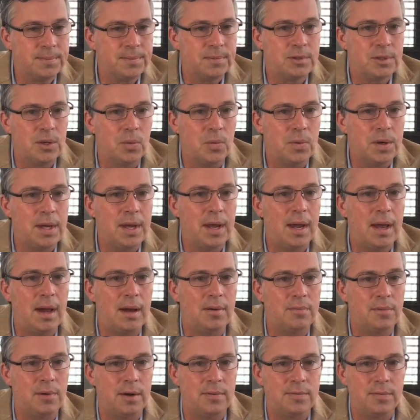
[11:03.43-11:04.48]
So we
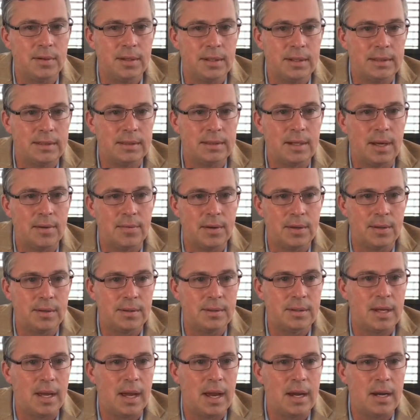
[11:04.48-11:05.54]
have roughly
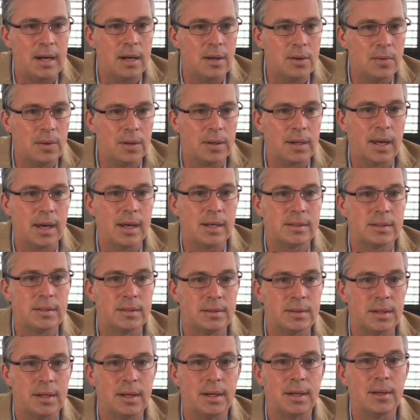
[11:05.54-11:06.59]
700 to 800
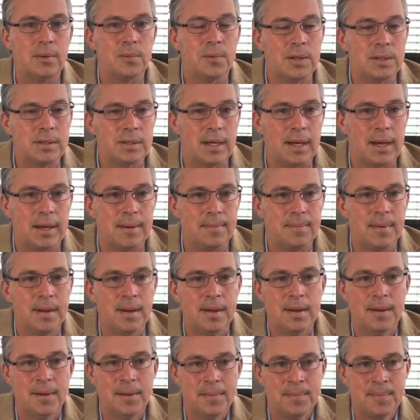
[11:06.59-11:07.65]
cases at any one time.
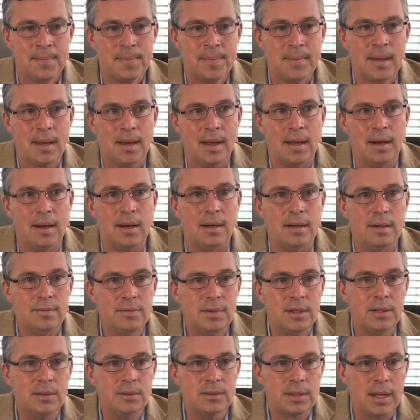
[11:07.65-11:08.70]
And
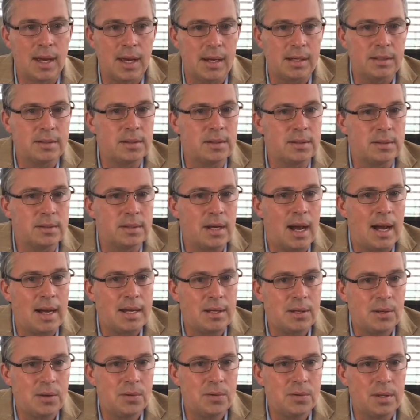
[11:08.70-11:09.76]
of those cases, I
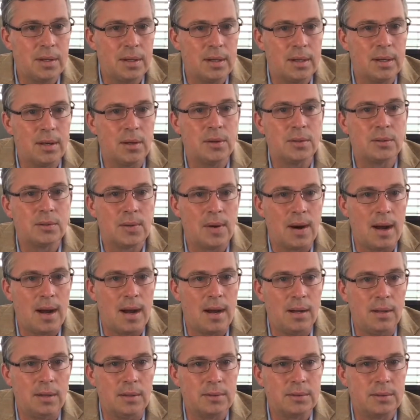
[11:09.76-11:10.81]
usually go to
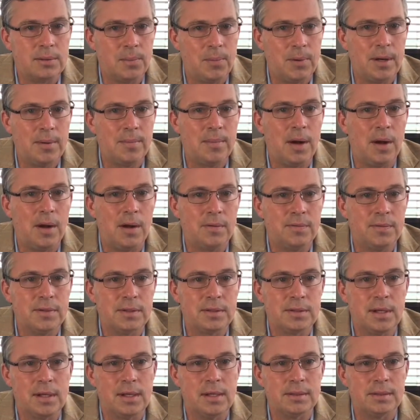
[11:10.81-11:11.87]
trial, or someone in my
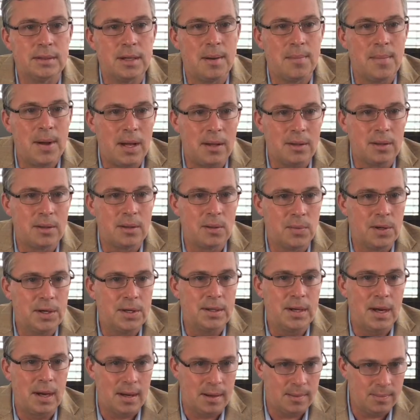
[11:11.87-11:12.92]
office does, about 3
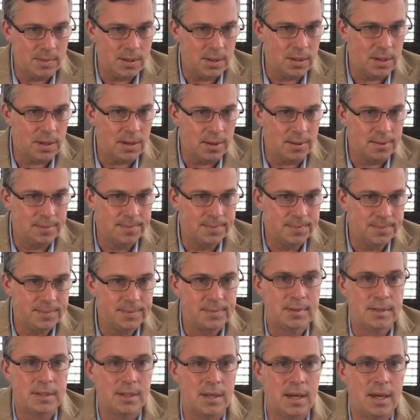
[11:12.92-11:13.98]
times a year.
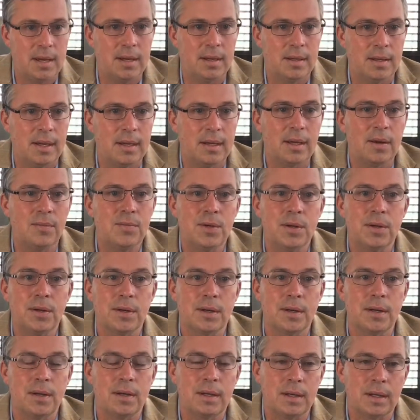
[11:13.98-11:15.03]
So that gives you a
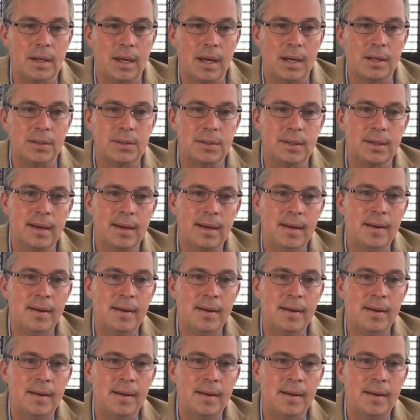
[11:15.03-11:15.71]
good indication.